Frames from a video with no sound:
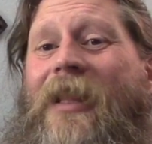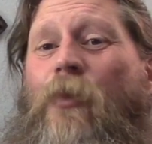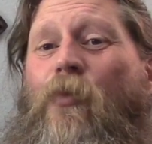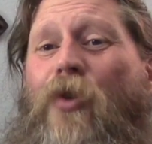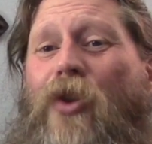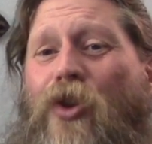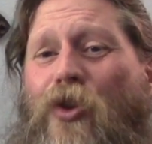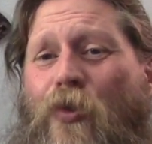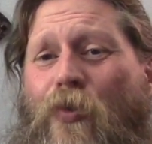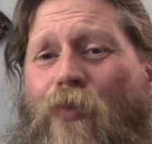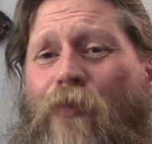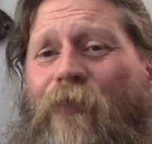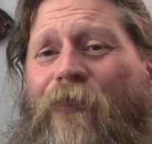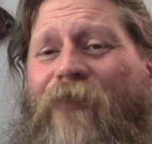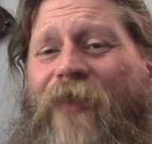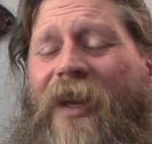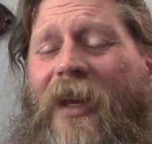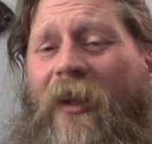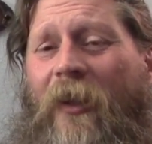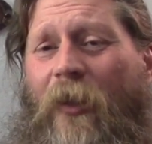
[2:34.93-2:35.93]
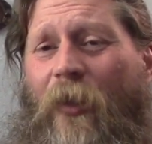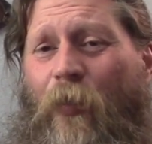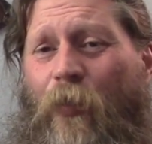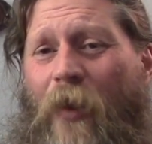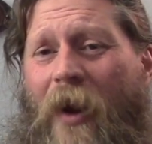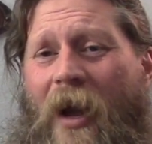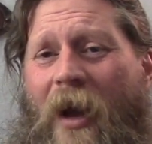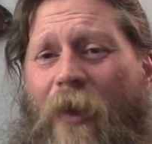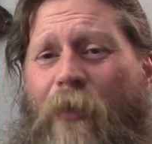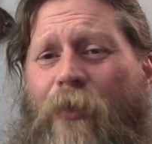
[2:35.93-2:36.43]
When you fiddle
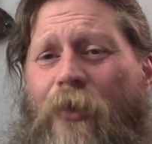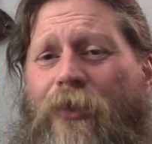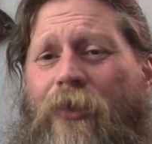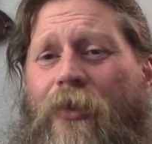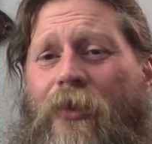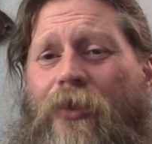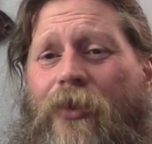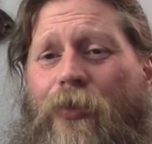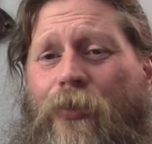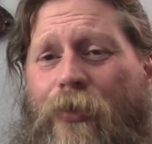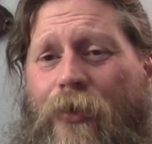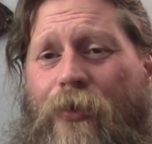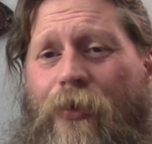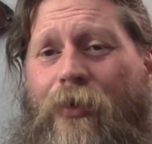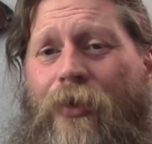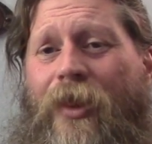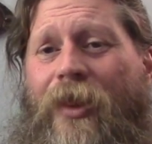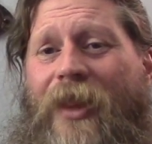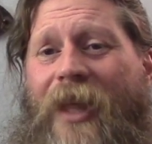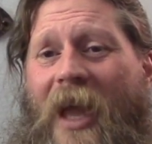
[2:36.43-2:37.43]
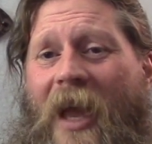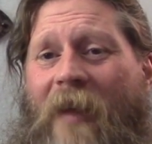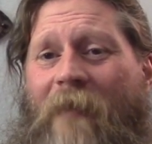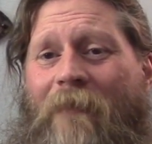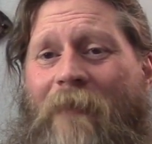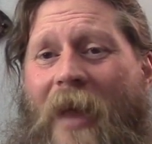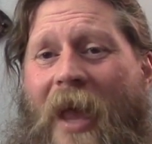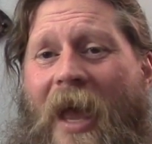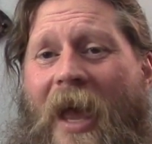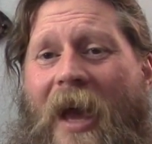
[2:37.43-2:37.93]
around with the truth
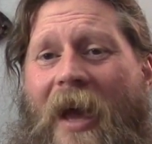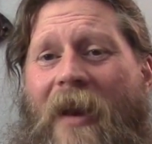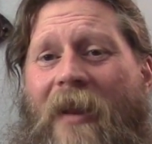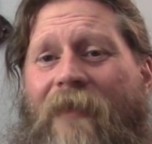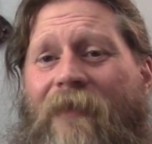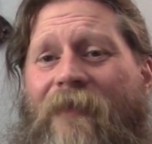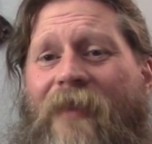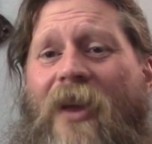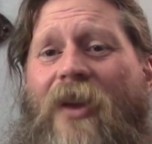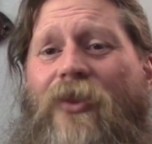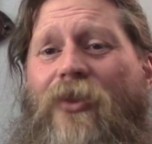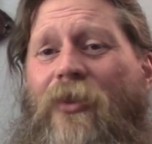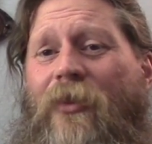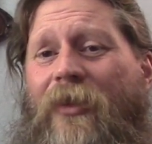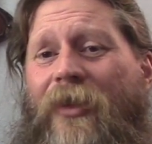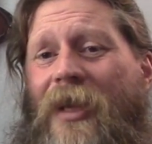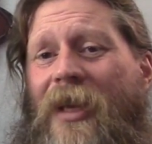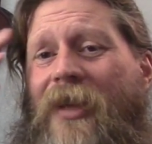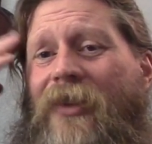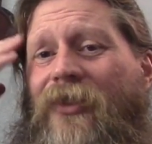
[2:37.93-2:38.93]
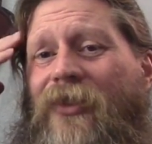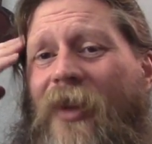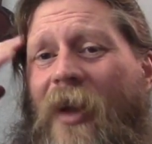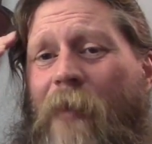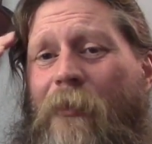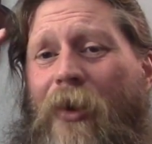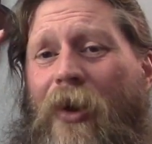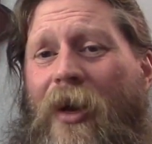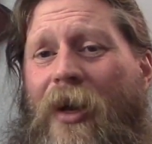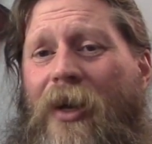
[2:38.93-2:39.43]
that bad, eventually
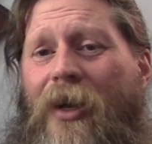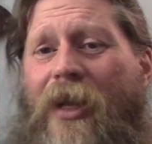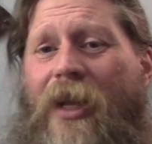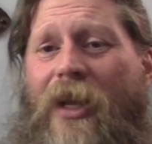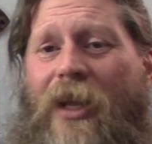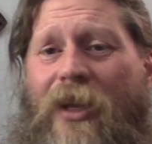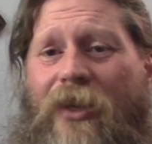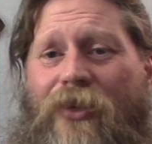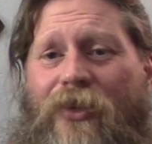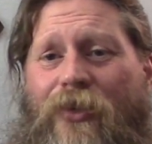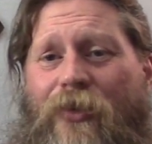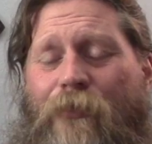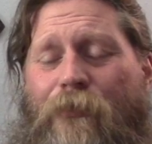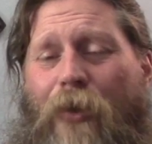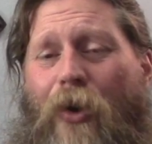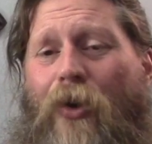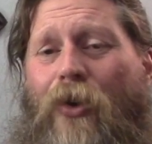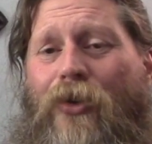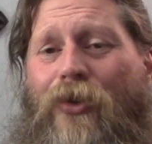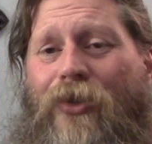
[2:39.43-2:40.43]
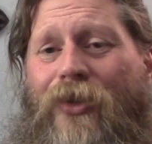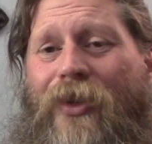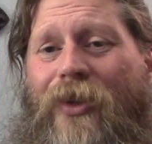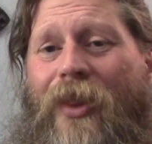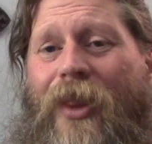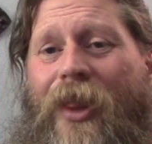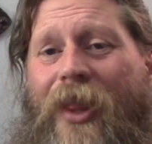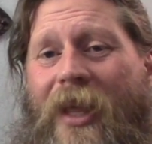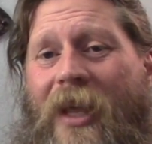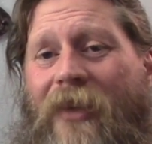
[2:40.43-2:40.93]
some unhinged
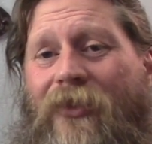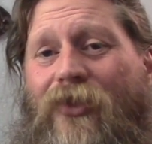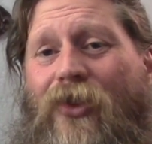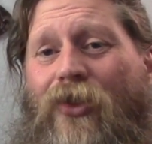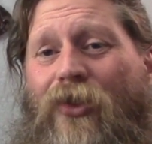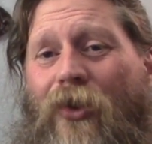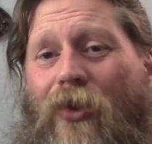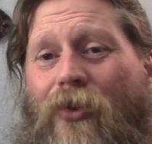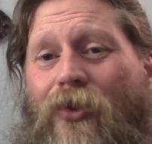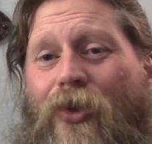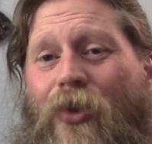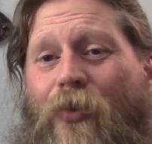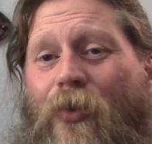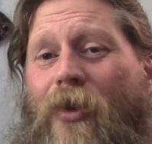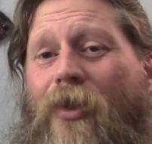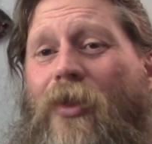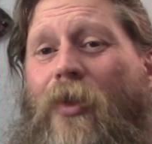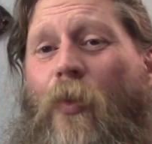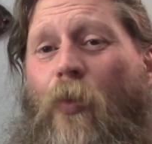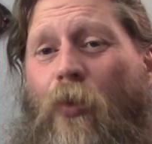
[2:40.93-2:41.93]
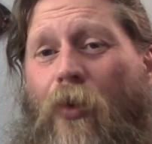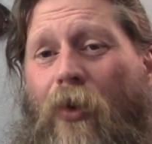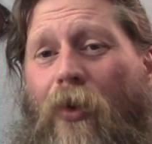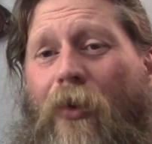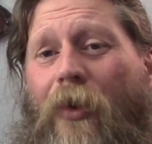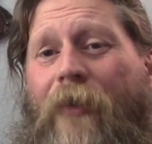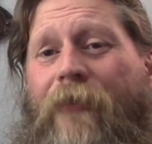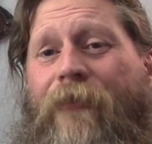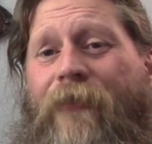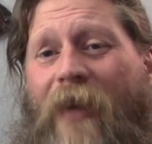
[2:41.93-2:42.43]
person thinks that they're doing the
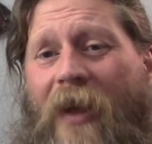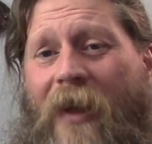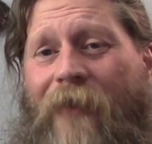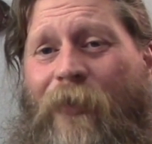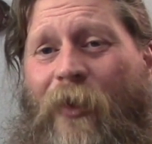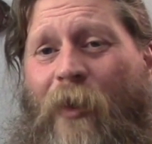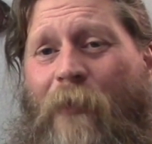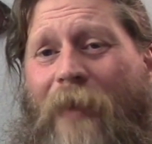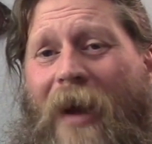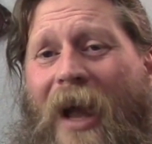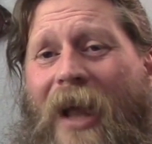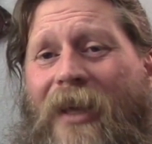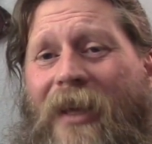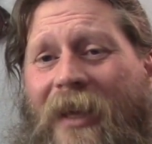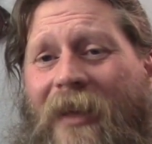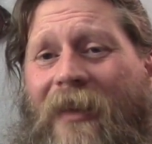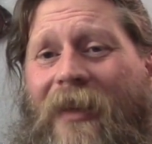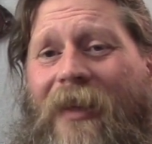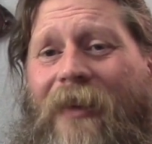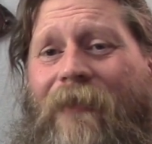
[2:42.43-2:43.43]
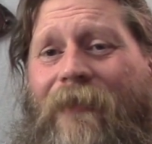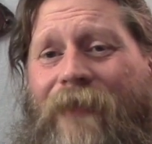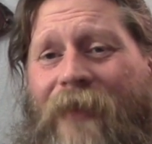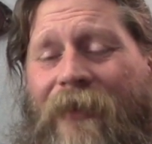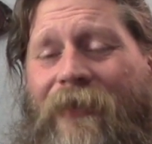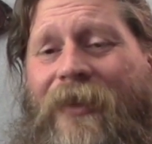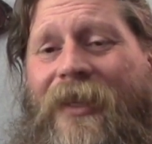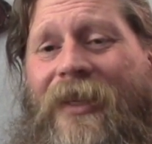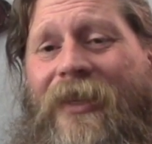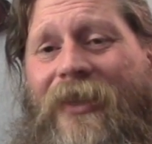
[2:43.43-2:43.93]
world a favor by killing
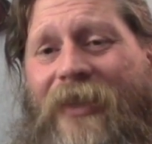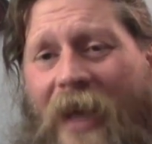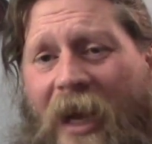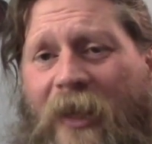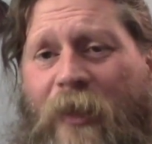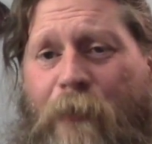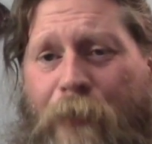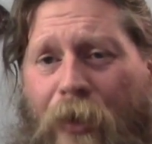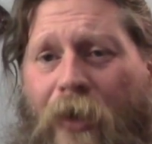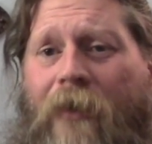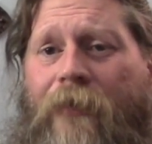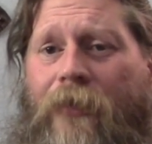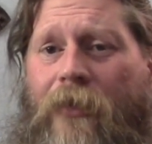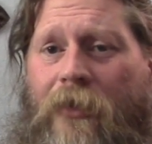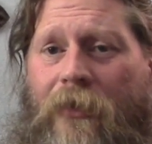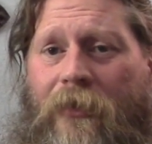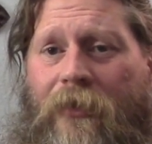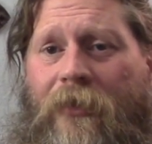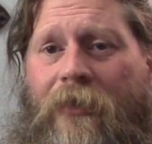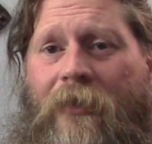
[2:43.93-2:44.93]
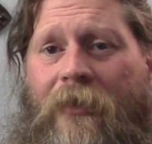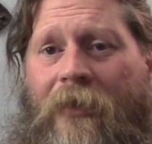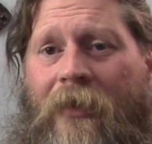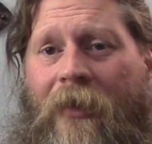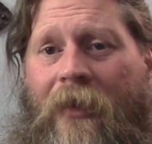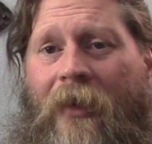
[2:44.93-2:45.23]
50 sex perverts.